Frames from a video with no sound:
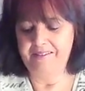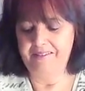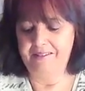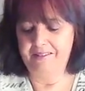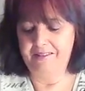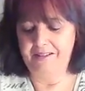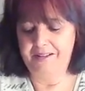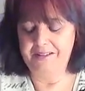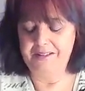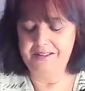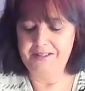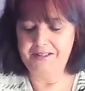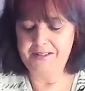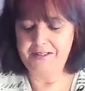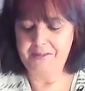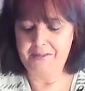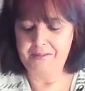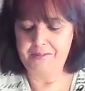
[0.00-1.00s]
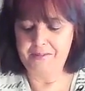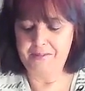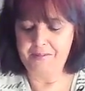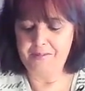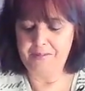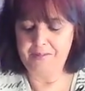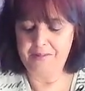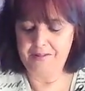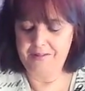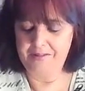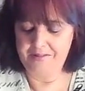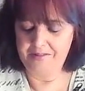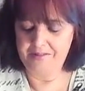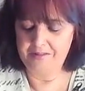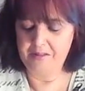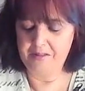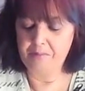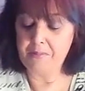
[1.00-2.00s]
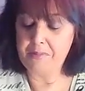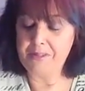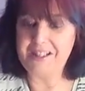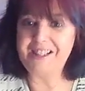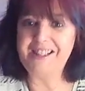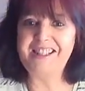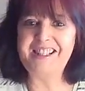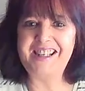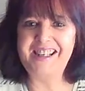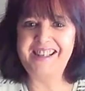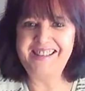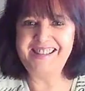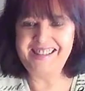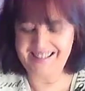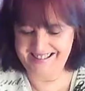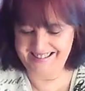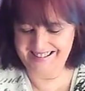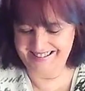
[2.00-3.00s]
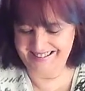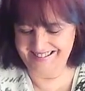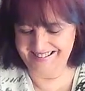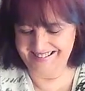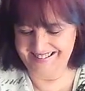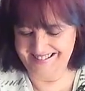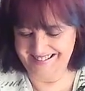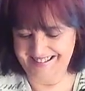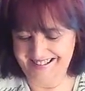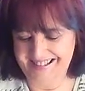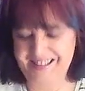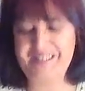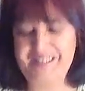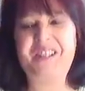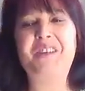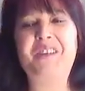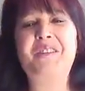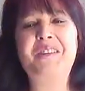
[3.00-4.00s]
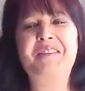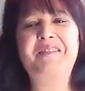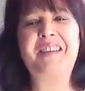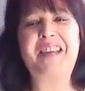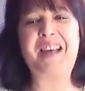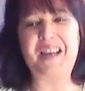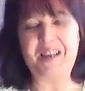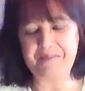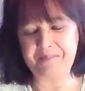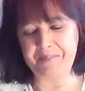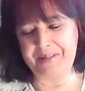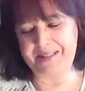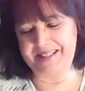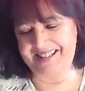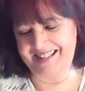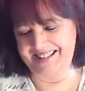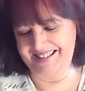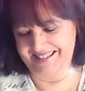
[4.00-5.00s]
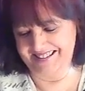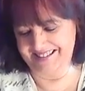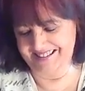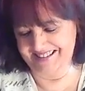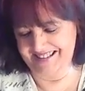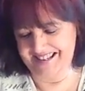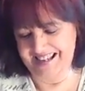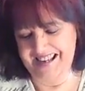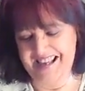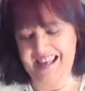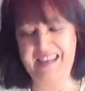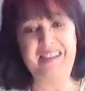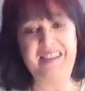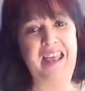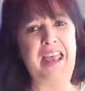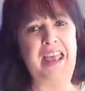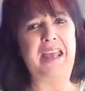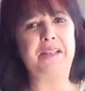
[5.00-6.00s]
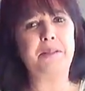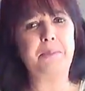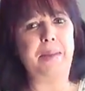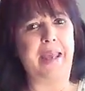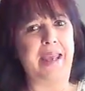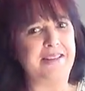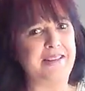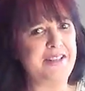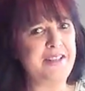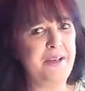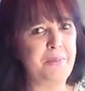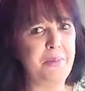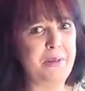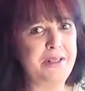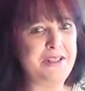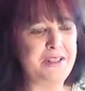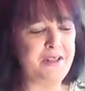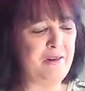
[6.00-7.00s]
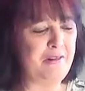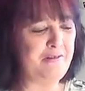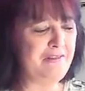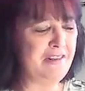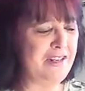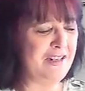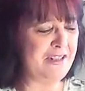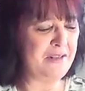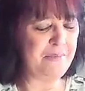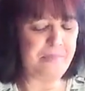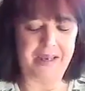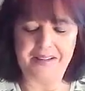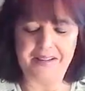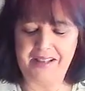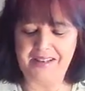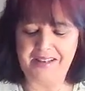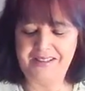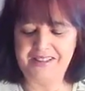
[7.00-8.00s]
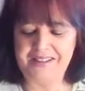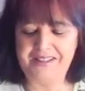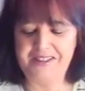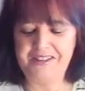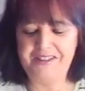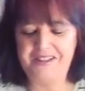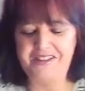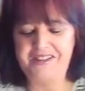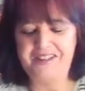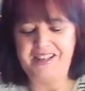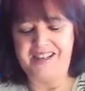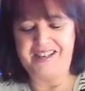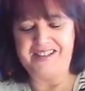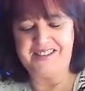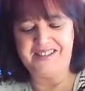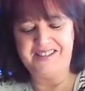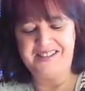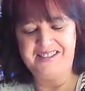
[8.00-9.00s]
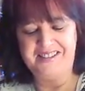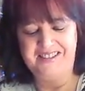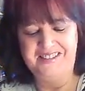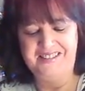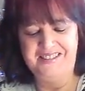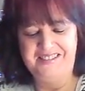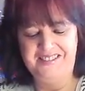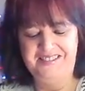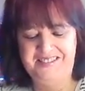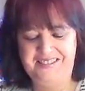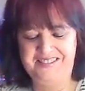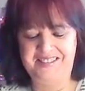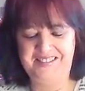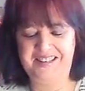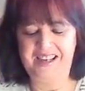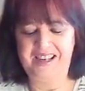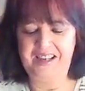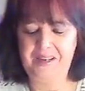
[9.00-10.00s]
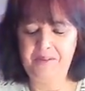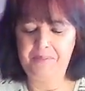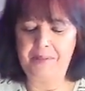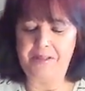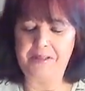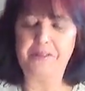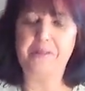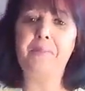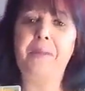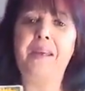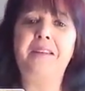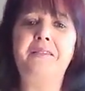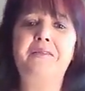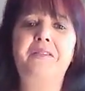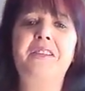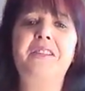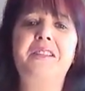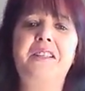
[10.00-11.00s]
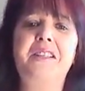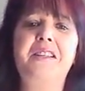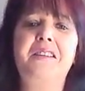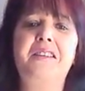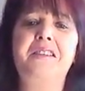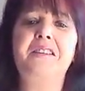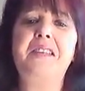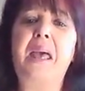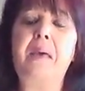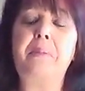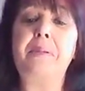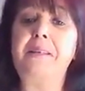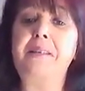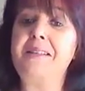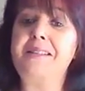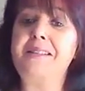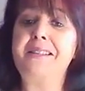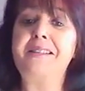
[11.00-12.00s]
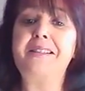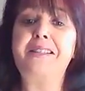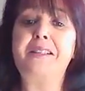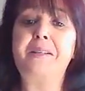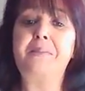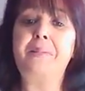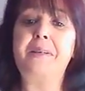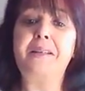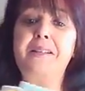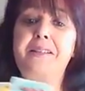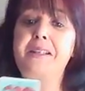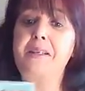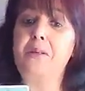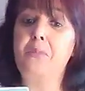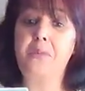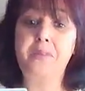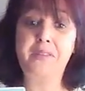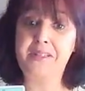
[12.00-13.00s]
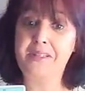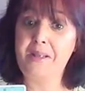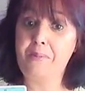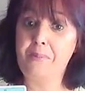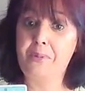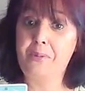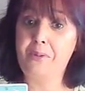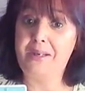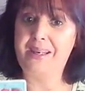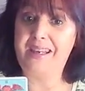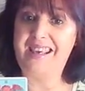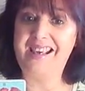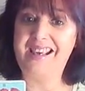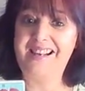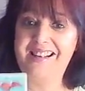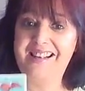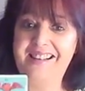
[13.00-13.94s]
Right, so Magician, Two of Cups, the Hangman. Somebody's not ready to make that decision yet. Okay, but you're manifesting this happiness and stability with somebody.